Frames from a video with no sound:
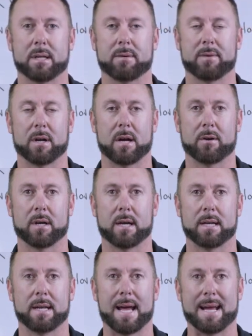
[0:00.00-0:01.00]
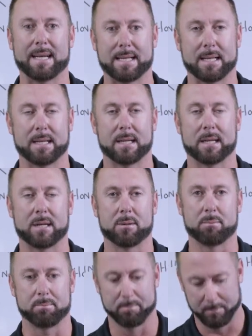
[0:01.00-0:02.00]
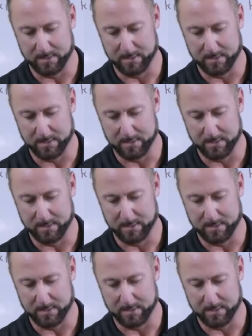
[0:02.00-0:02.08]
If you're out at night and